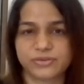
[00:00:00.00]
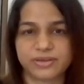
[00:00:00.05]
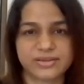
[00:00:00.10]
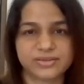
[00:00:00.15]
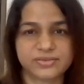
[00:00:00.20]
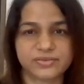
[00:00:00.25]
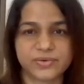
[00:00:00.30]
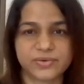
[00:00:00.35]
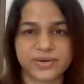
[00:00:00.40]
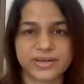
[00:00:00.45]
thank you
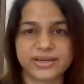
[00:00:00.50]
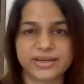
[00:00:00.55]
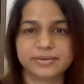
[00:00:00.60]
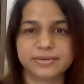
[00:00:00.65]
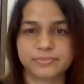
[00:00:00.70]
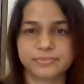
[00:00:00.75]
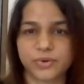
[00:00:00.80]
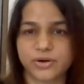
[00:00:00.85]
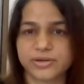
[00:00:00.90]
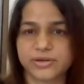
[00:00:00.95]
that's
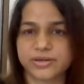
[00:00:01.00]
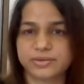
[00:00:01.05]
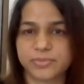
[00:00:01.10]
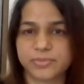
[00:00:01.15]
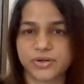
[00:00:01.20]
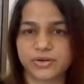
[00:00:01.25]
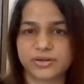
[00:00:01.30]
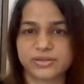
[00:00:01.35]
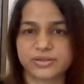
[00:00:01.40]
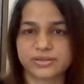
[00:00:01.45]
really important
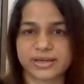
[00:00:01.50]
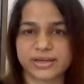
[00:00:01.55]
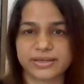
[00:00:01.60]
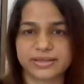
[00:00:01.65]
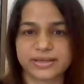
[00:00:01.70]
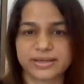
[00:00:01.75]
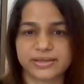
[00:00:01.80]
thank because you.